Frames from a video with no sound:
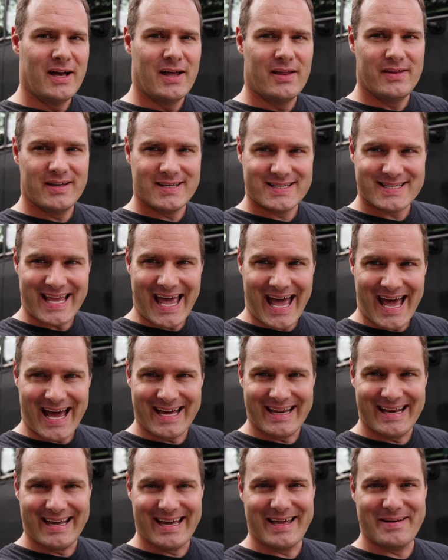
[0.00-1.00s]
This
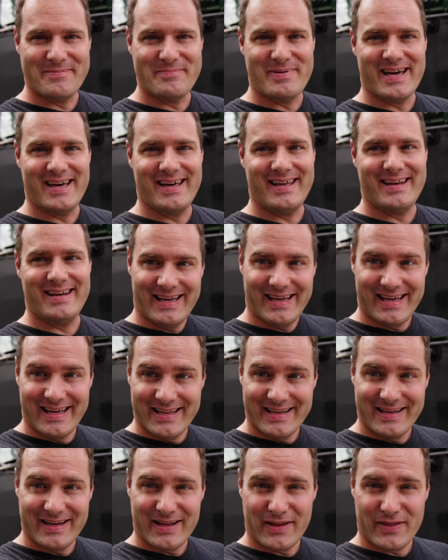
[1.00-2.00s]
cat had been
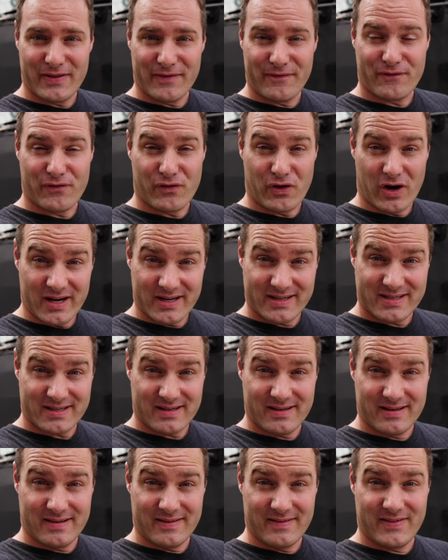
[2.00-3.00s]
in the front
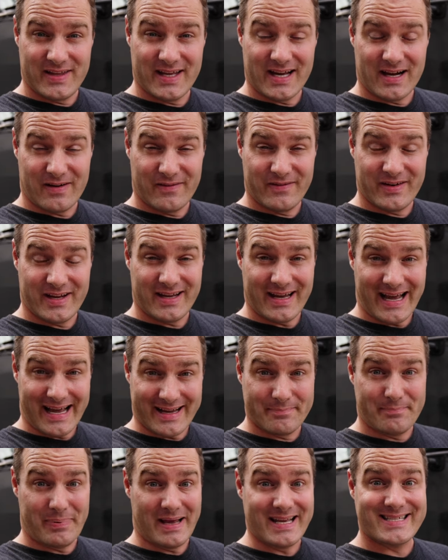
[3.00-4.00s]
of the
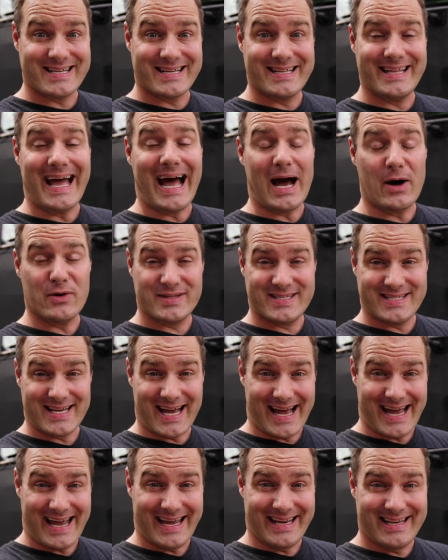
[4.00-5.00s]
RV, basically
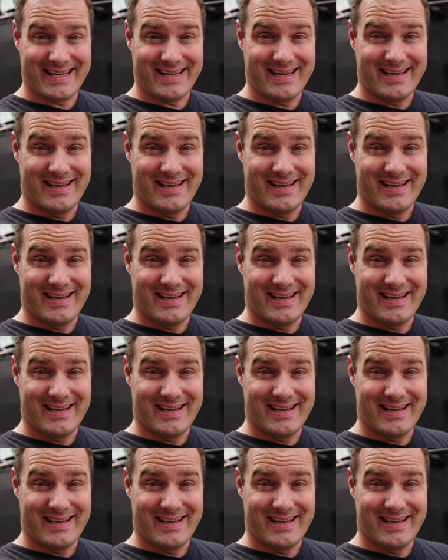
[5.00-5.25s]
outside,